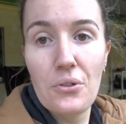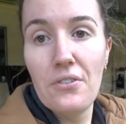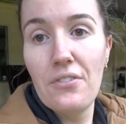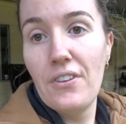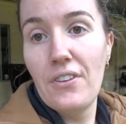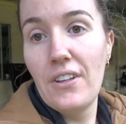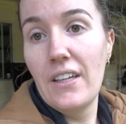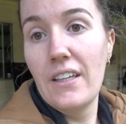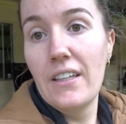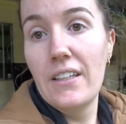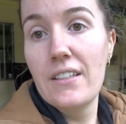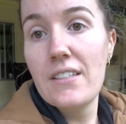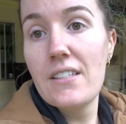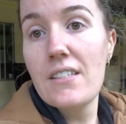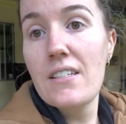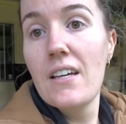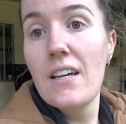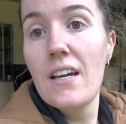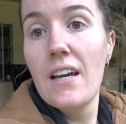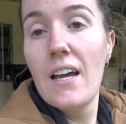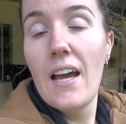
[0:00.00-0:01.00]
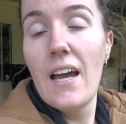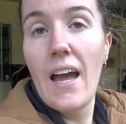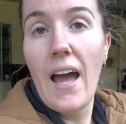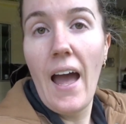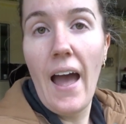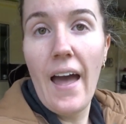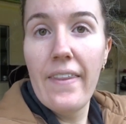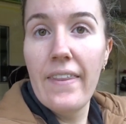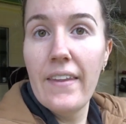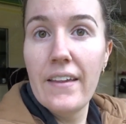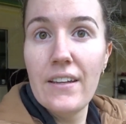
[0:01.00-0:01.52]
of things,
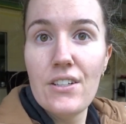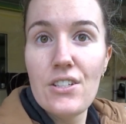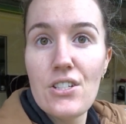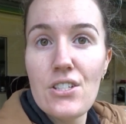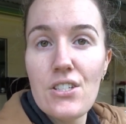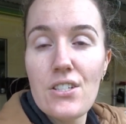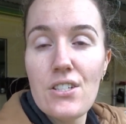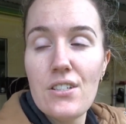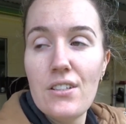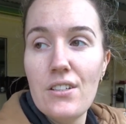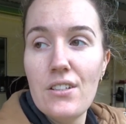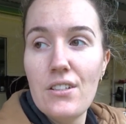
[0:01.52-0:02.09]
and then just